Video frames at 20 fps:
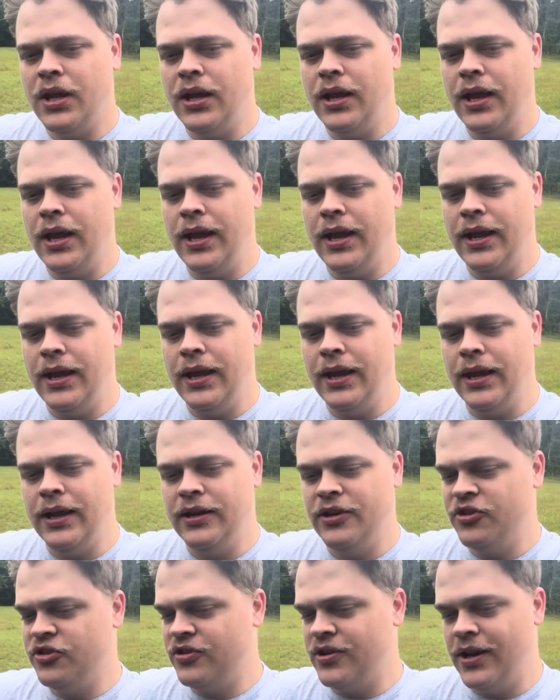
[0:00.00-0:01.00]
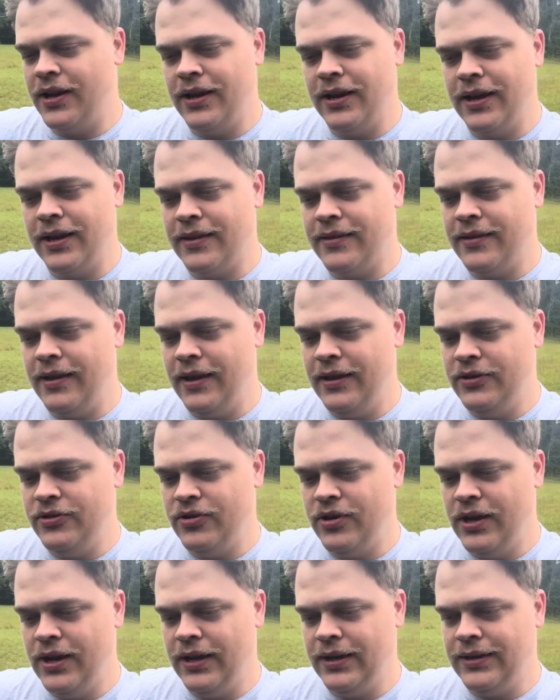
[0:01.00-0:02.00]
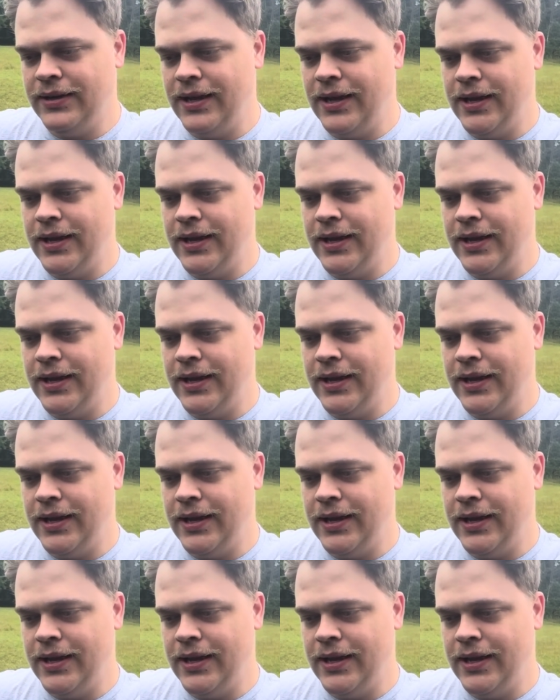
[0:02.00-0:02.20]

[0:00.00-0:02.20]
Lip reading: and just kind of got sidetracked,